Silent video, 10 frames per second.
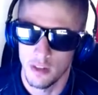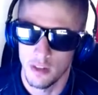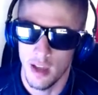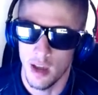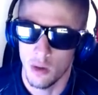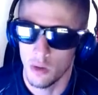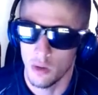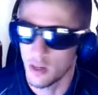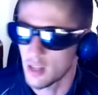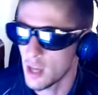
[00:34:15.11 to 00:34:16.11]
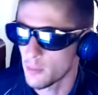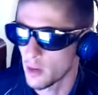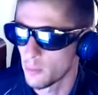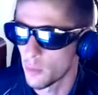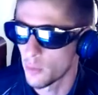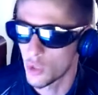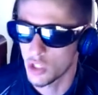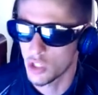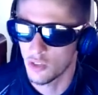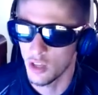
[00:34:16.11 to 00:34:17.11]
now in capping abortion
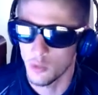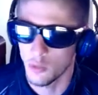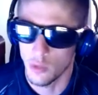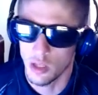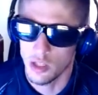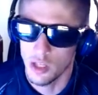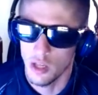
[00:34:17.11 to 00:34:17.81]
at 10 weeks.